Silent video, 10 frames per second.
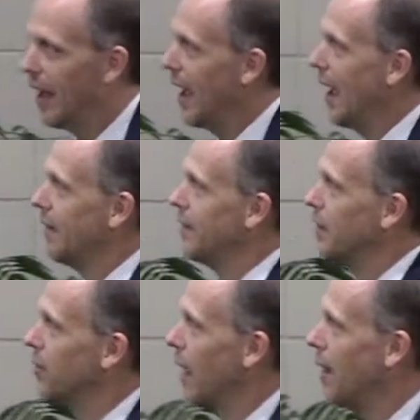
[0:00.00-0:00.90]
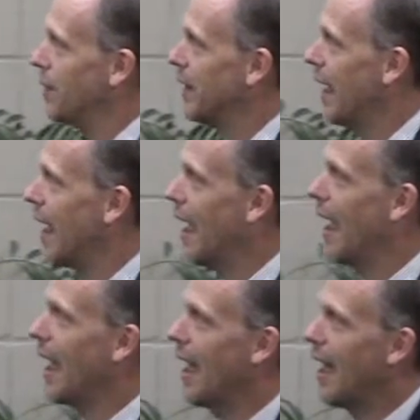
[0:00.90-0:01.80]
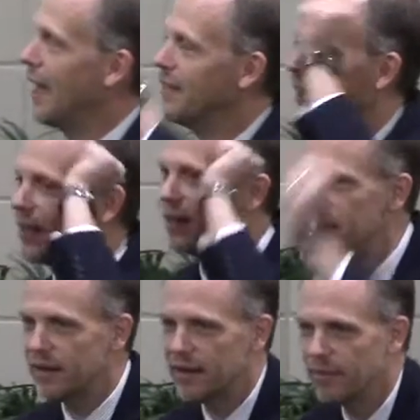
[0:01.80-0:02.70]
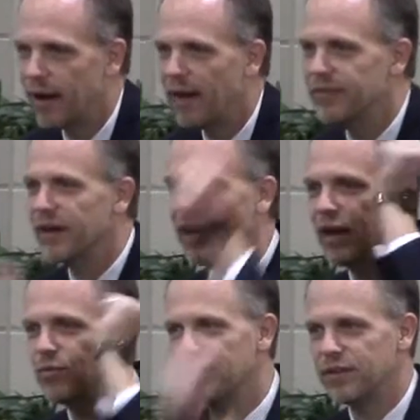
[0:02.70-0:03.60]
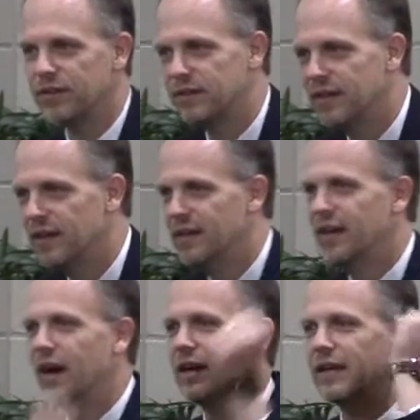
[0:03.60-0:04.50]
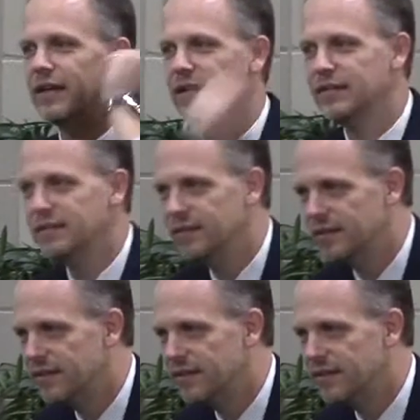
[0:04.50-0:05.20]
and they grab it, and they hit him on the head with it again